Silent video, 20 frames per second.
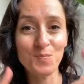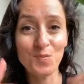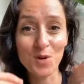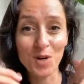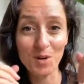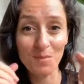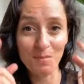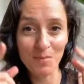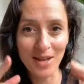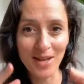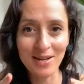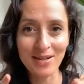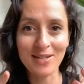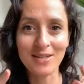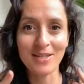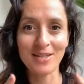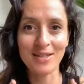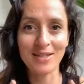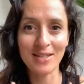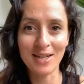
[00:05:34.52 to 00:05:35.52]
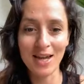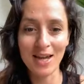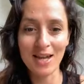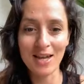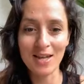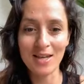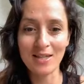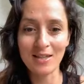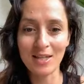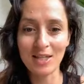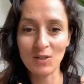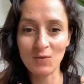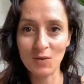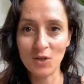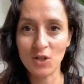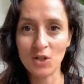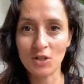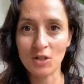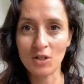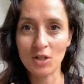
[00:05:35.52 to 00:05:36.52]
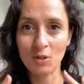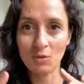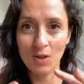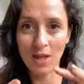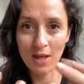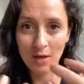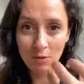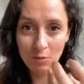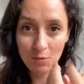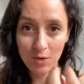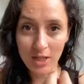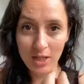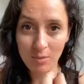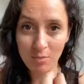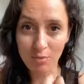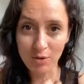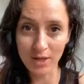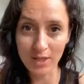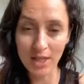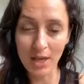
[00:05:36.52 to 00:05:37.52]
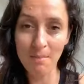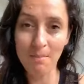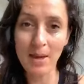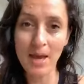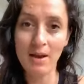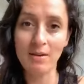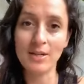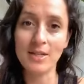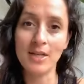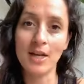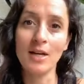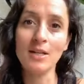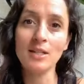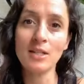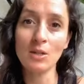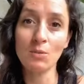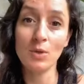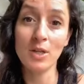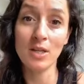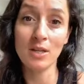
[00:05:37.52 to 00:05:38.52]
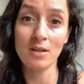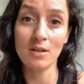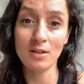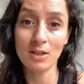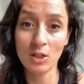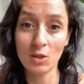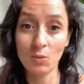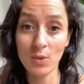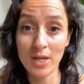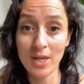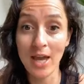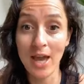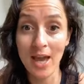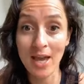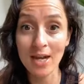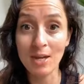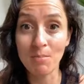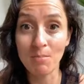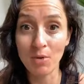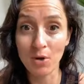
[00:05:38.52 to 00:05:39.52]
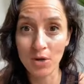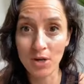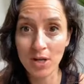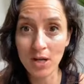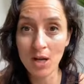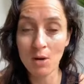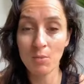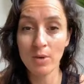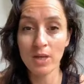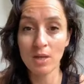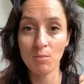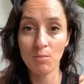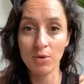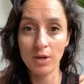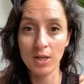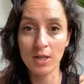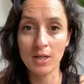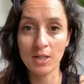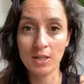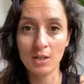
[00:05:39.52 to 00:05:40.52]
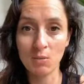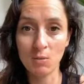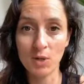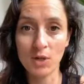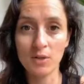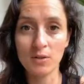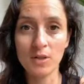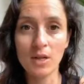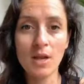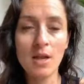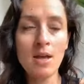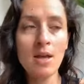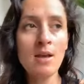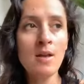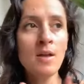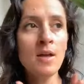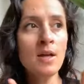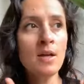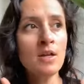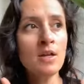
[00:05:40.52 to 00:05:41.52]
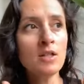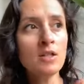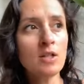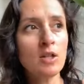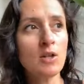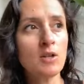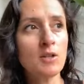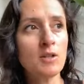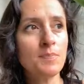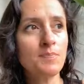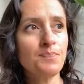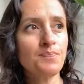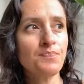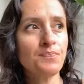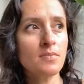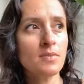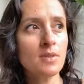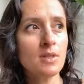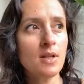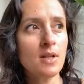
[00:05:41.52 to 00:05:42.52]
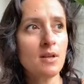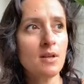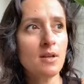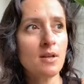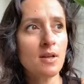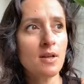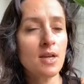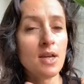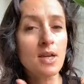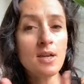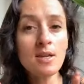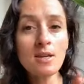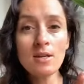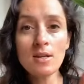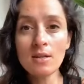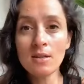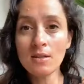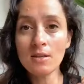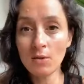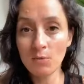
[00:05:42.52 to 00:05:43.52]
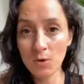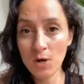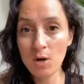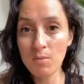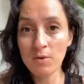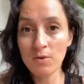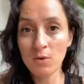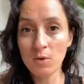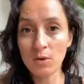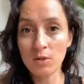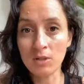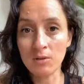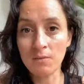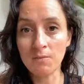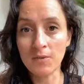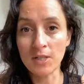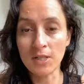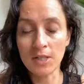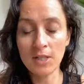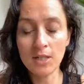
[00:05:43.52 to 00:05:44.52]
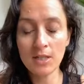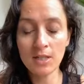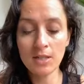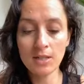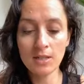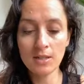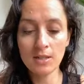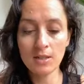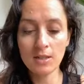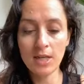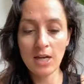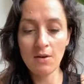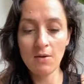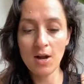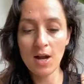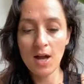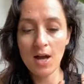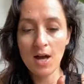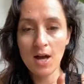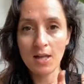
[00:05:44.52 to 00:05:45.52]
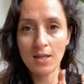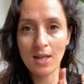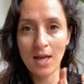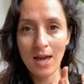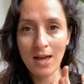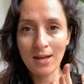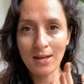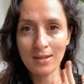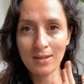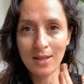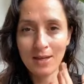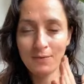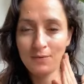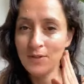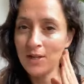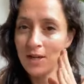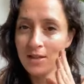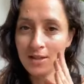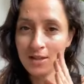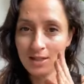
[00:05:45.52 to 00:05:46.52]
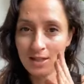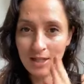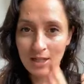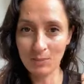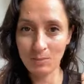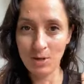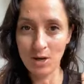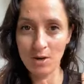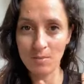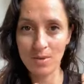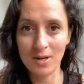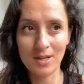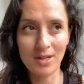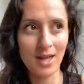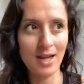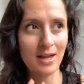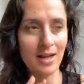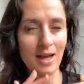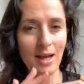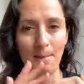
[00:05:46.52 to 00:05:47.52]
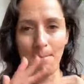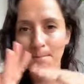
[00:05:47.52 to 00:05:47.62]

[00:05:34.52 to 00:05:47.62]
what it means to stay in this vision, to like really bring that power down, so we can embody it and we can bring it into the world. So in the realm of quantum physics, there are like, they've done this experiment like